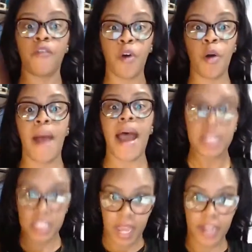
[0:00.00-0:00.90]
Full
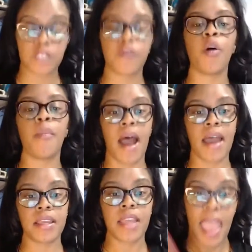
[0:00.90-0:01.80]
body shot is full
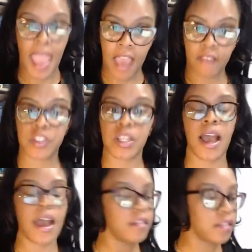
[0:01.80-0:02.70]
body. Half
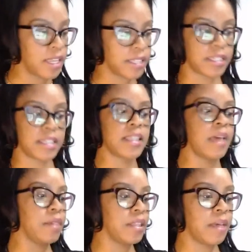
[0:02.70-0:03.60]
shot. Listen,
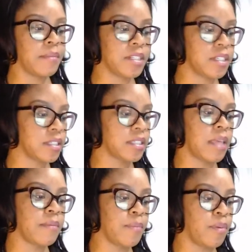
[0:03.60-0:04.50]
let
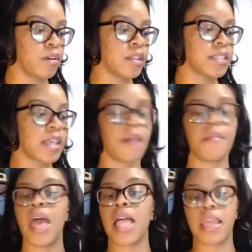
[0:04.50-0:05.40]
me pull this
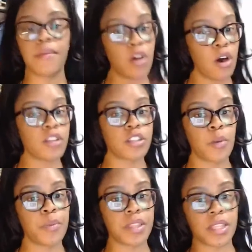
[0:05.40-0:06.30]
up. Let me
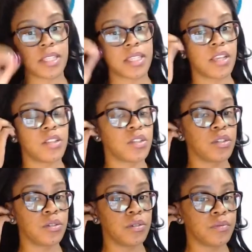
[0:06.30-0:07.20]
also put this
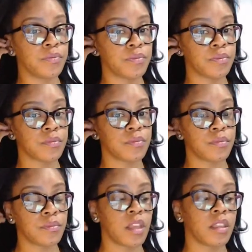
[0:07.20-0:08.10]
into
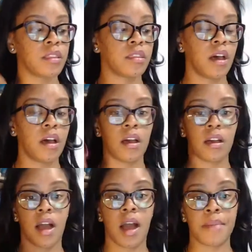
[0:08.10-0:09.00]
the
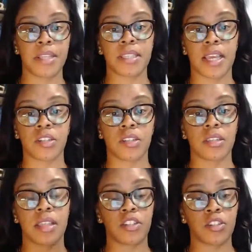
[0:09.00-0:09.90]
comment section
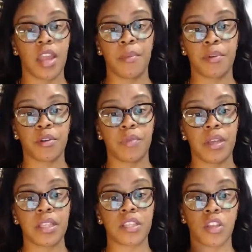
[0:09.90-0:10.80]
so that you're able to
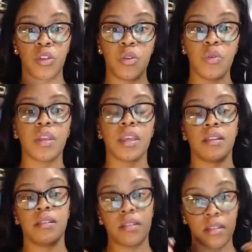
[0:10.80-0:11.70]
read this so you
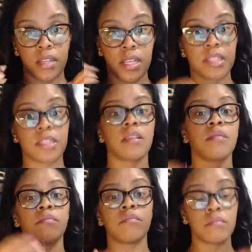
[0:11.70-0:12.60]
can get
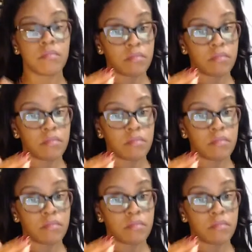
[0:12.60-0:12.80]
some